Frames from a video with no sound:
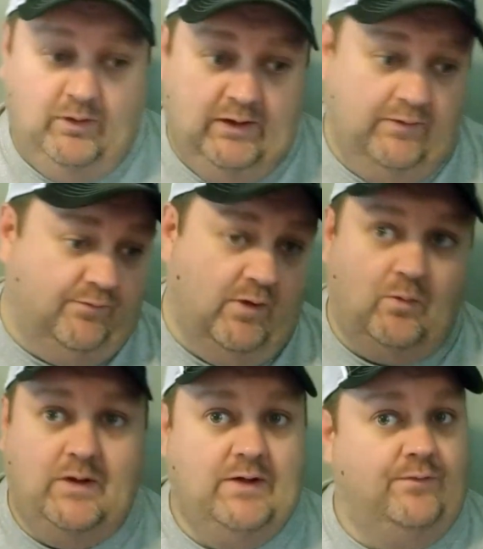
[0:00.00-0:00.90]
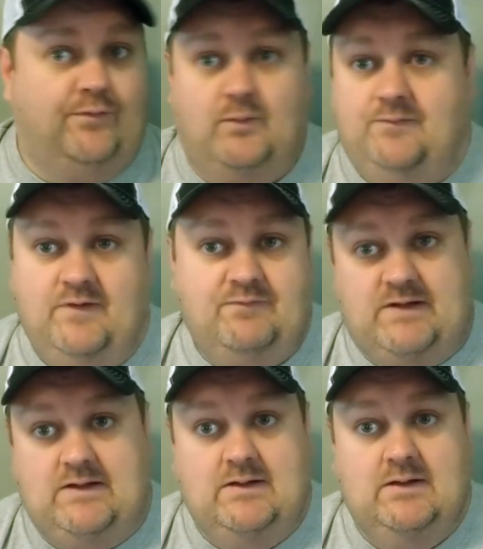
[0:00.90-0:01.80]
In his lower end,
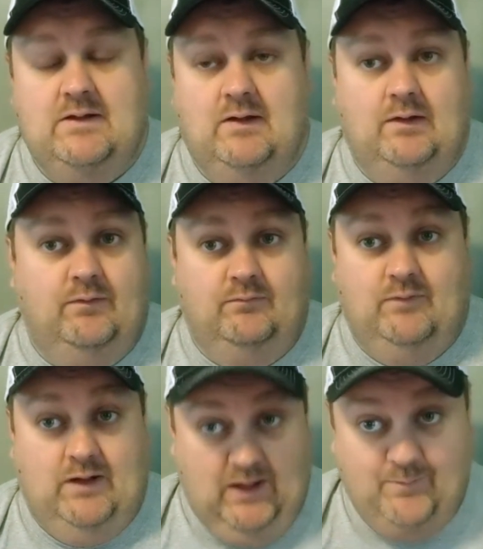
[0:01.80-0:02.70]
$350, and